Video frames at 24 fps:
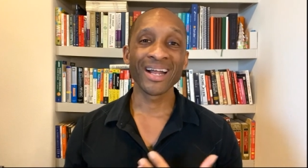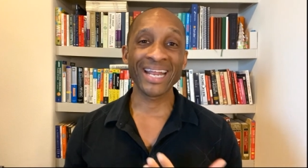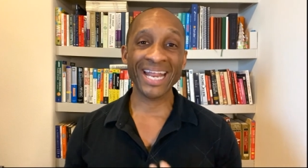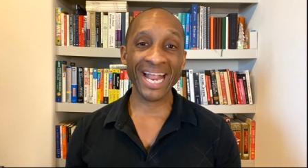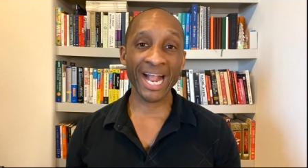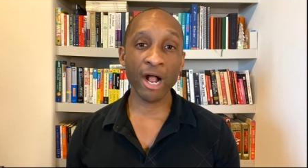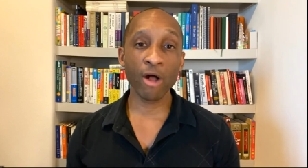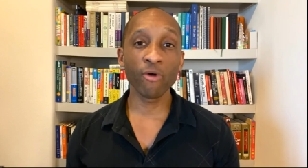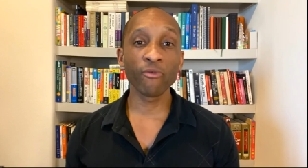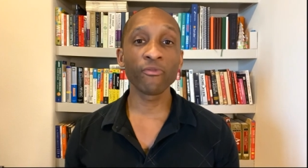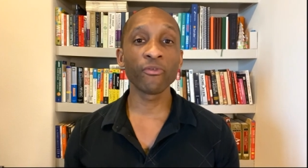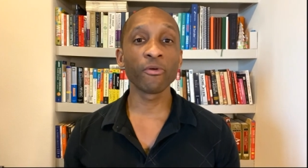
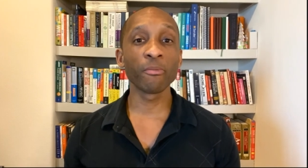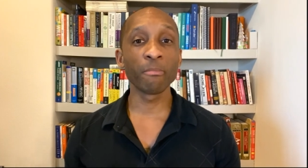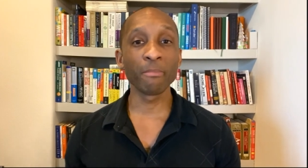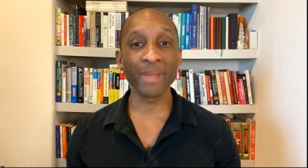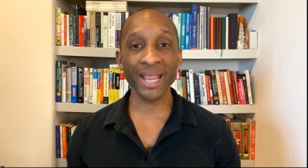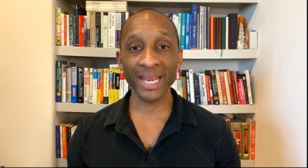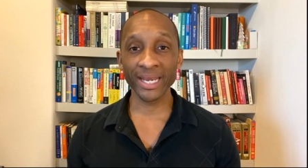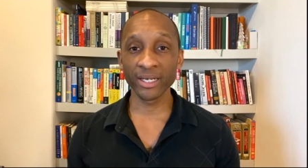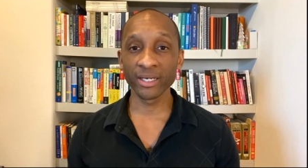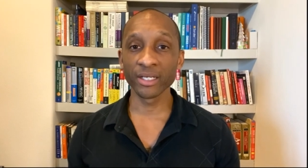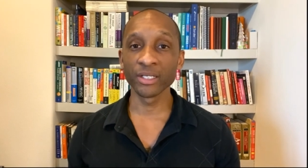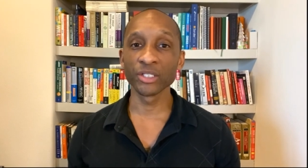count for
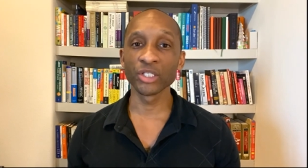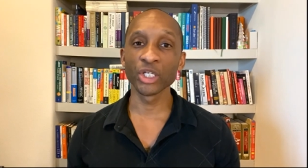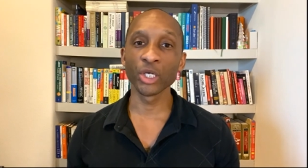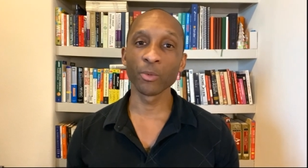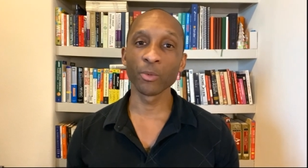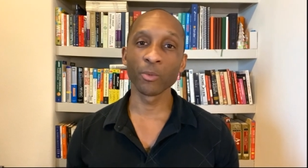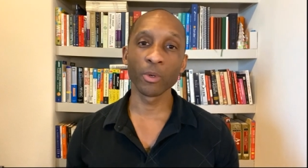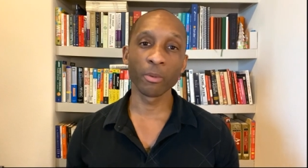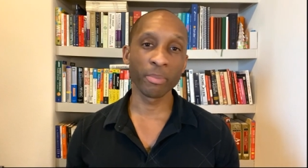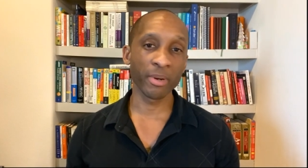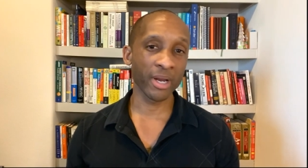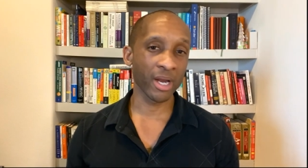maintenance
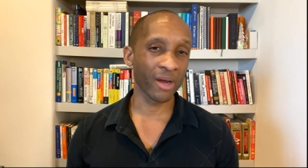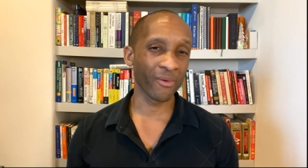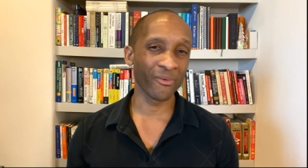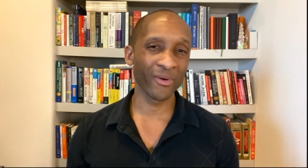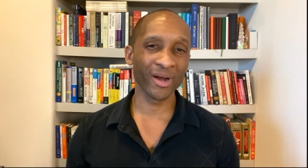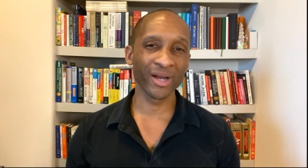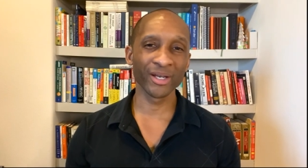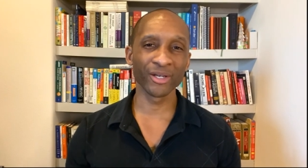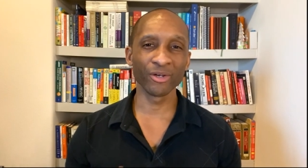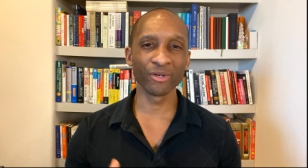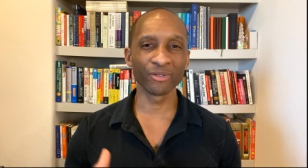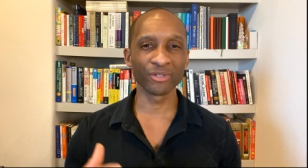and repair,
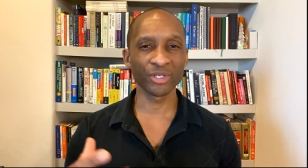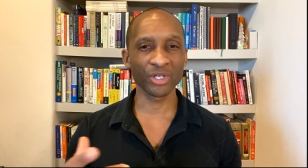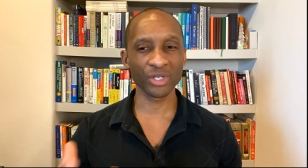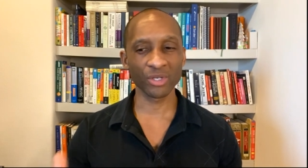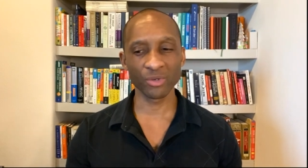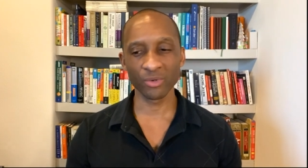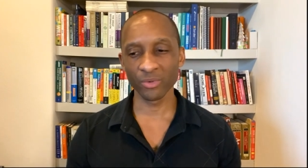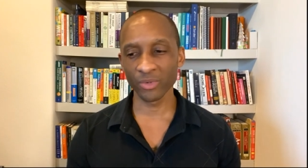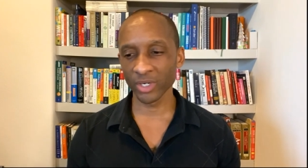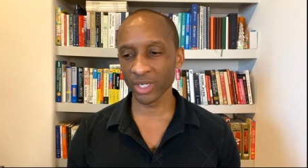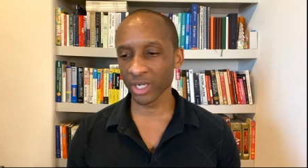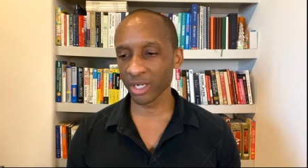right? Your
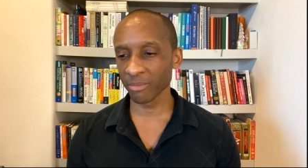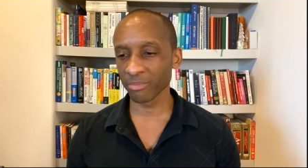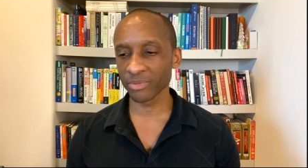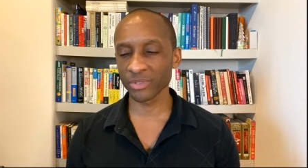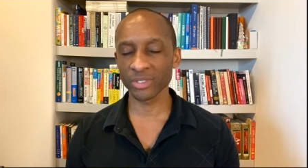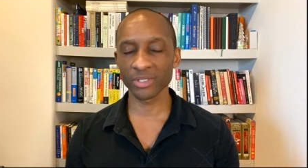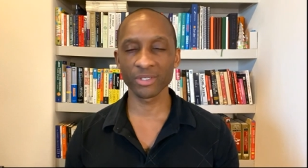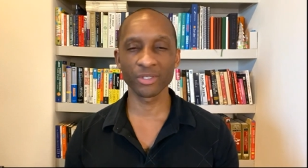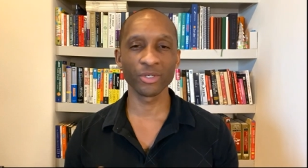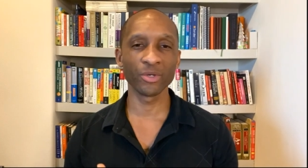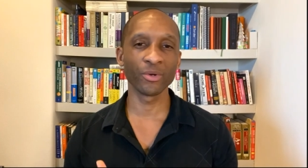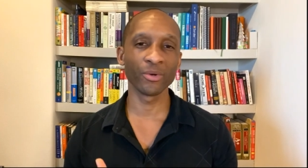
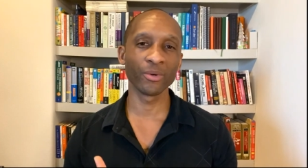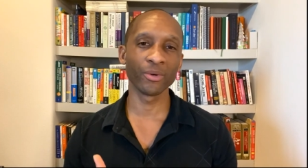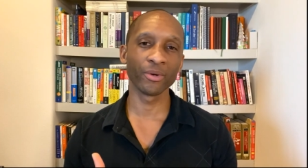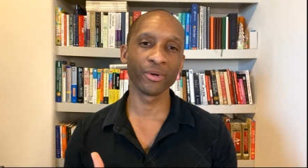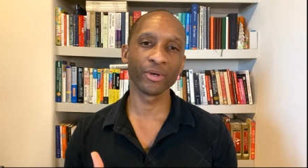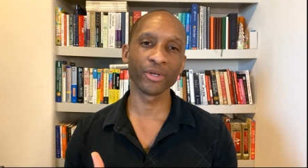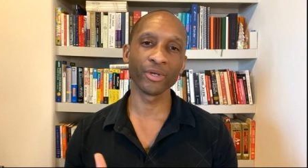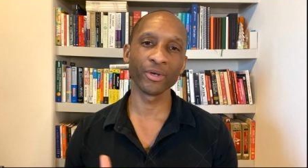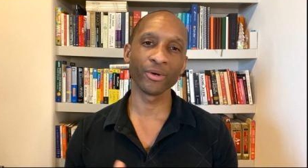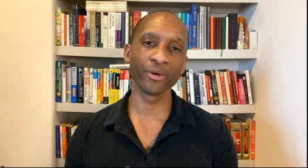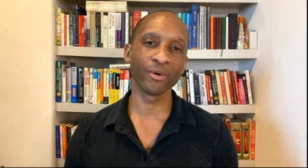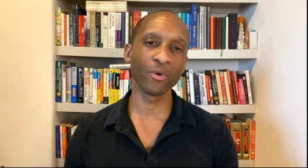tune-ups,
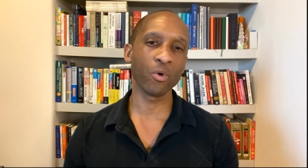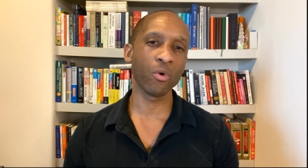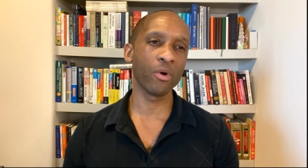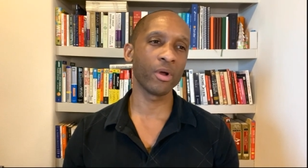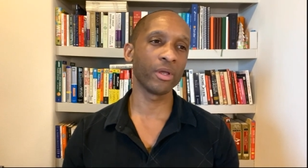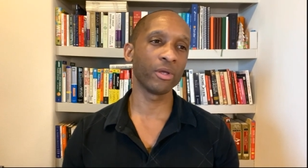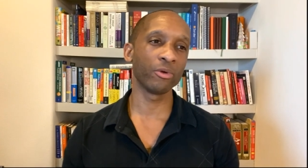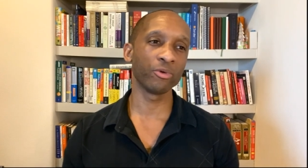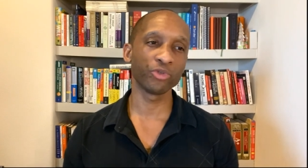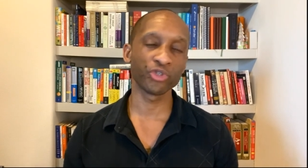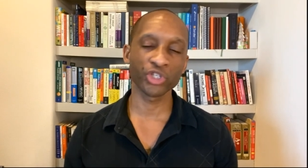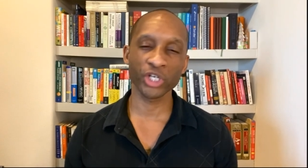your, your
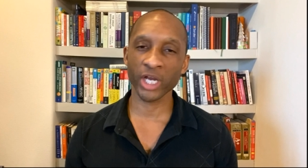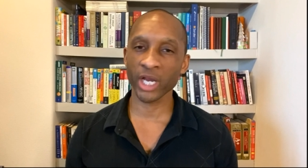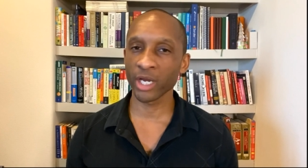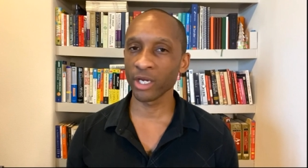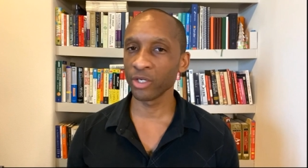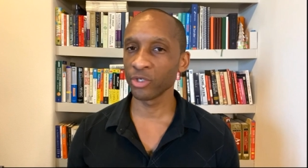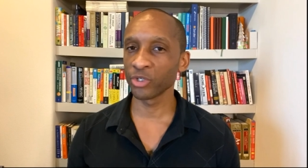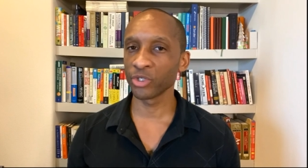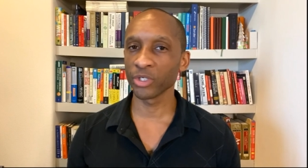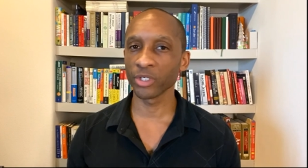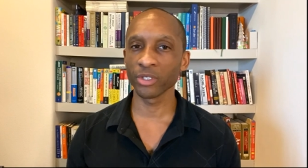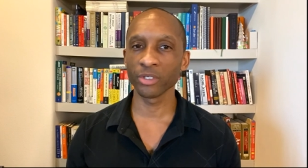oil
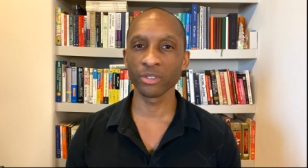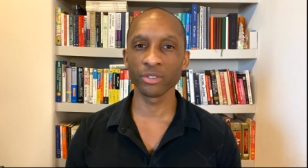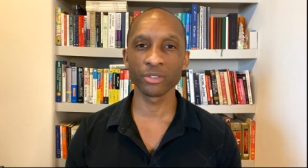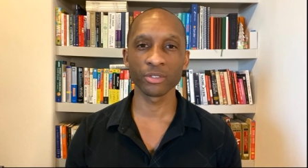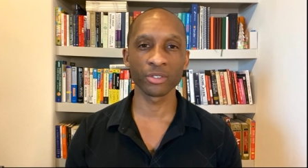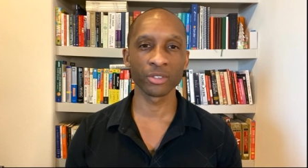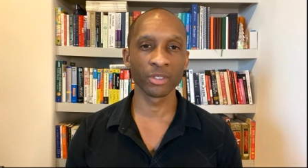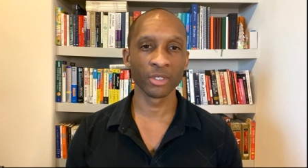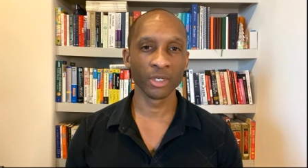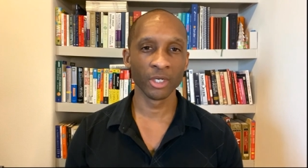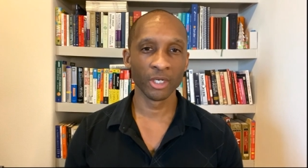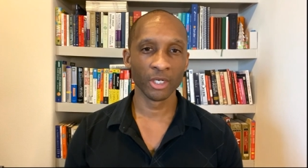
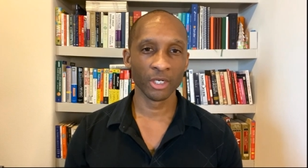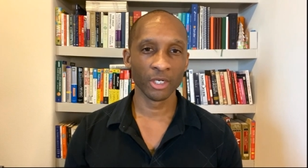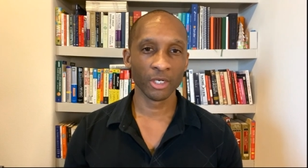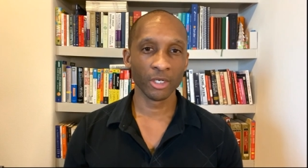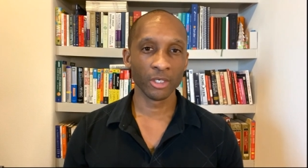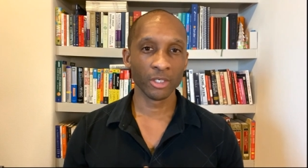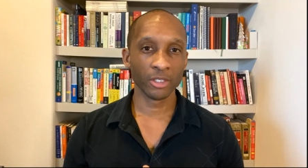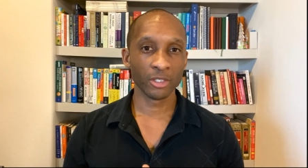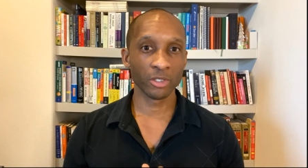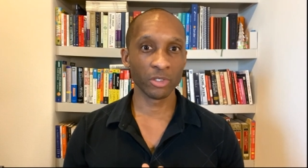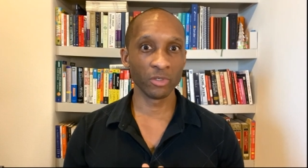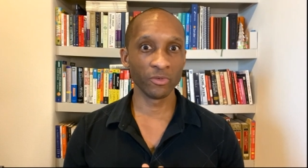changes,
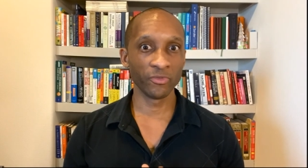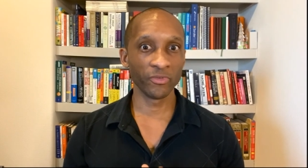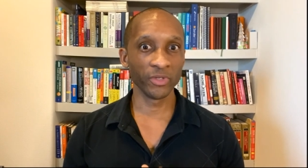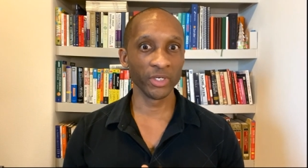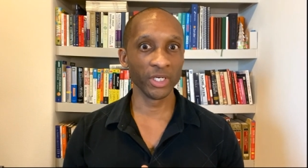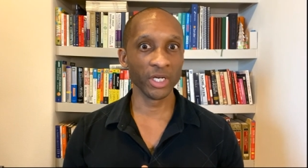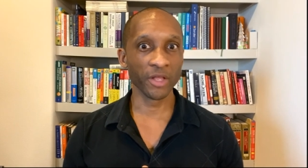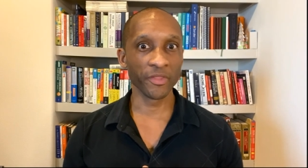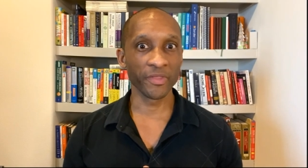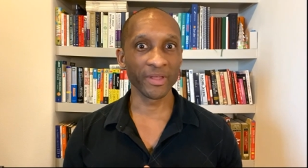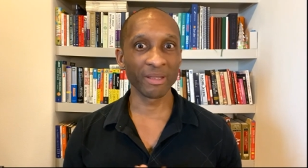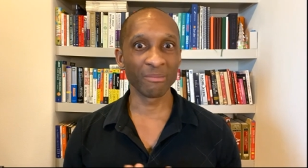hopefully
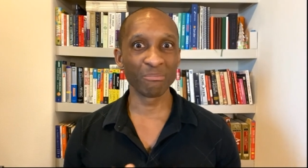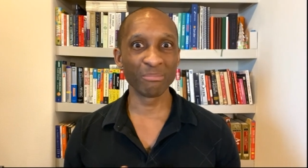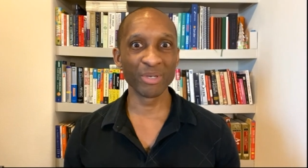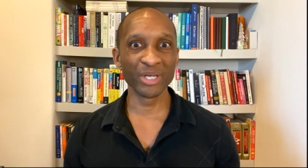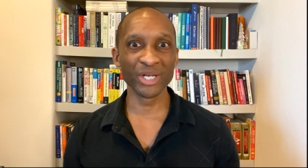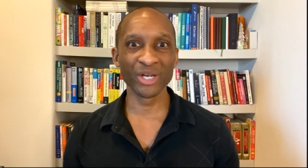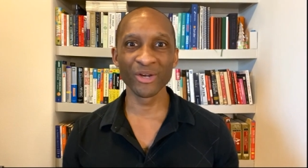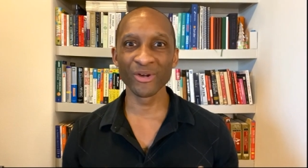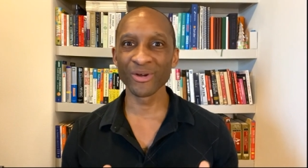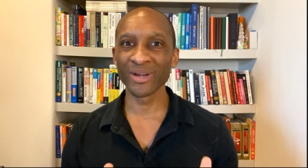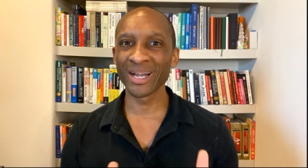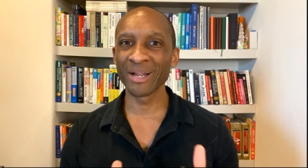nothing
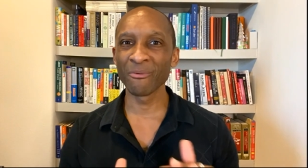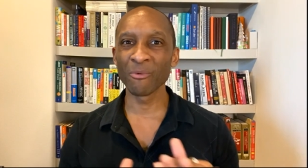bigger.